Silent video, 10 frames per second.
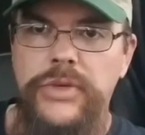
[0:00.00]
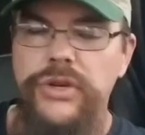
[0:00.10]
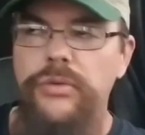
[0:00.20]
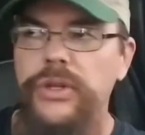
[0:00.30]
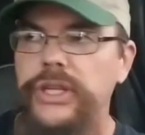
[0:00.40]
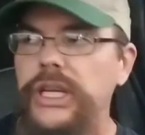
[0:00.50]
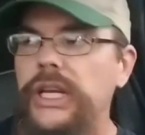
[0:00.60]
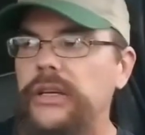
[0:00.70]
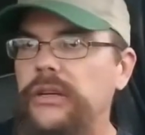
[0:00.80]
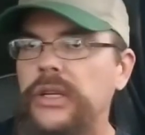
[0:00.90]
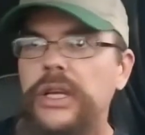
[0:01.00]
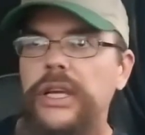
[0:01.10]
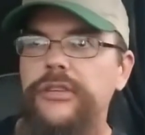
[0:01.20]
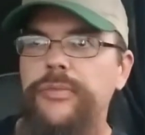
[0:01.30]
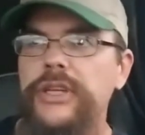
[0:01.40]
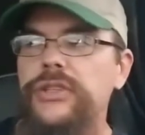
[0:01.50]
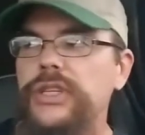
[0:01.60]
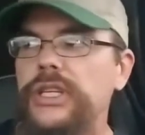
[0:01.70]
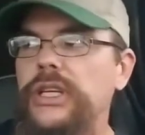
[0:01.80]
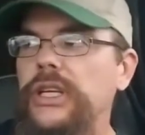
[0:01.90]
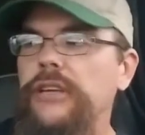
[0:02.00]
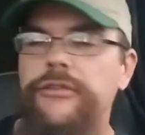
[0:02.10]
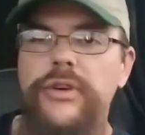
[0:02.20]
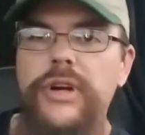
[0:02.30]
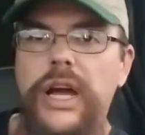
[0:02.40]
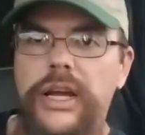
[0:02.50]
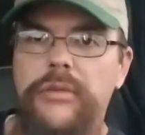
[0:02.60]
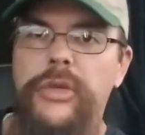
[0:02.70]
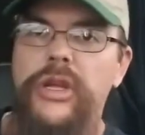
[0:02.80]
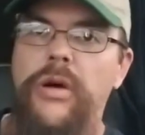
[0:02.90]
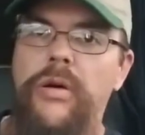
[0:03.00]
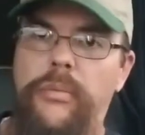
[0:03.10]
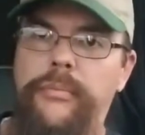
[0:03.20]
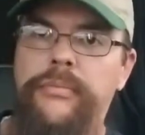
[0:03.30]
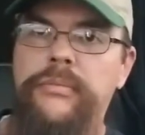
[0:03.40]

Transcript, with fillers: Do you really need it? Especially if you're not going to be home